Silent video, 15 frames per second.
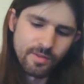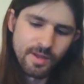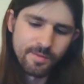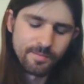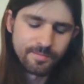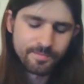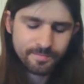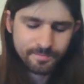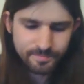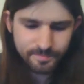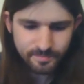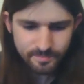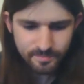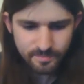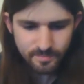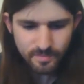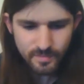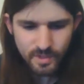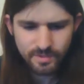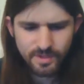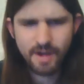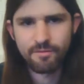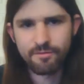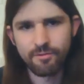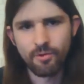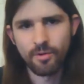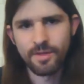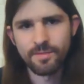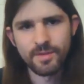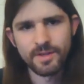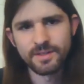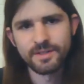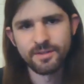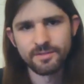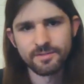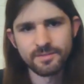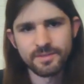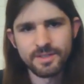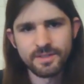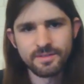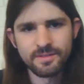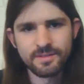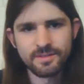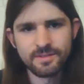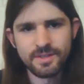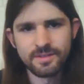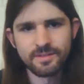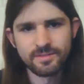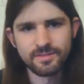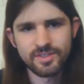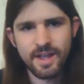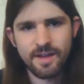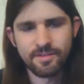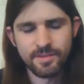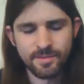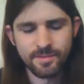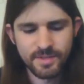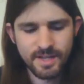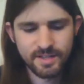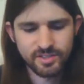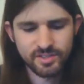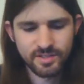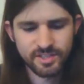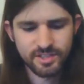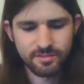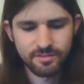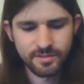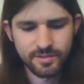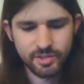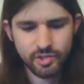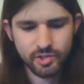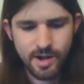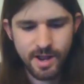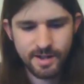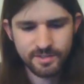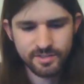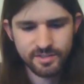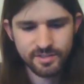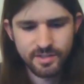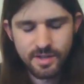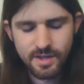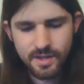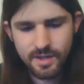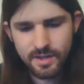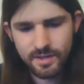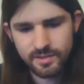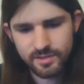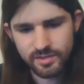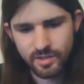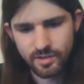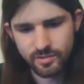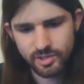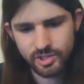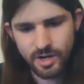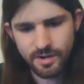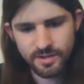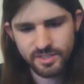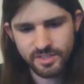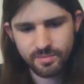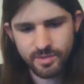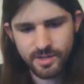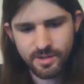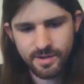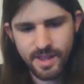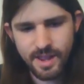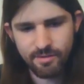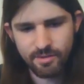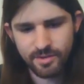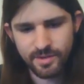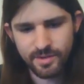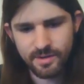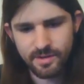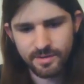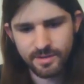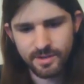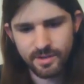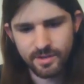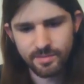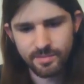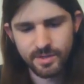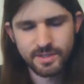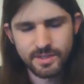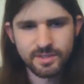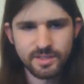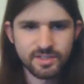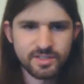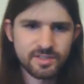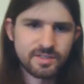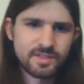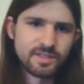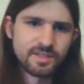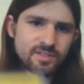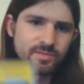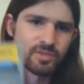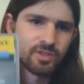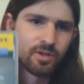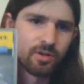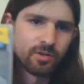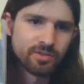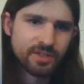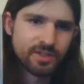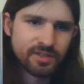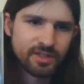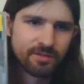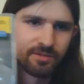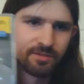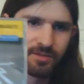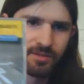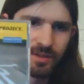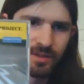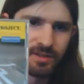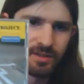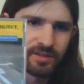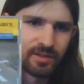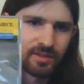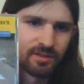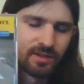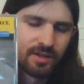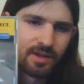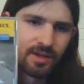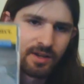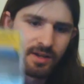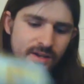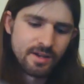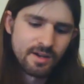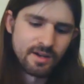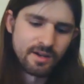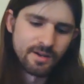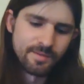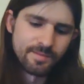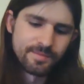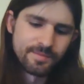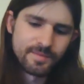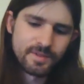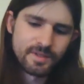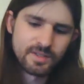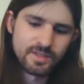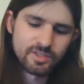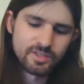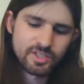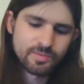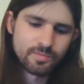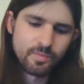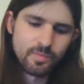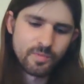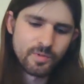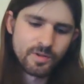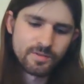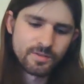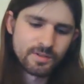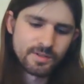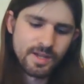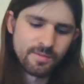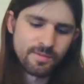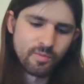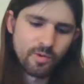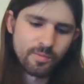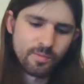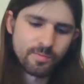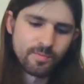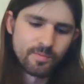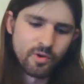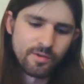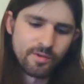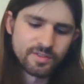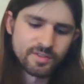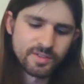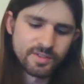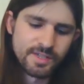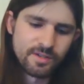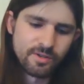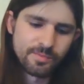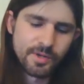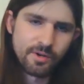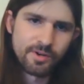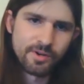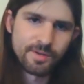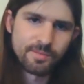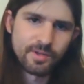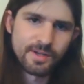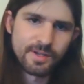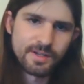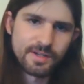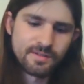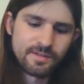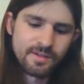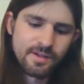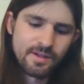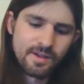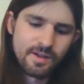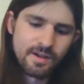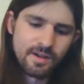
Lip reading: for them. Not for them, but, you know, he was having them guest on some of his tracks. So Sean doesn't play on everything on here, but he does get some solos on some of these, and it's just, again, more of his later period playing.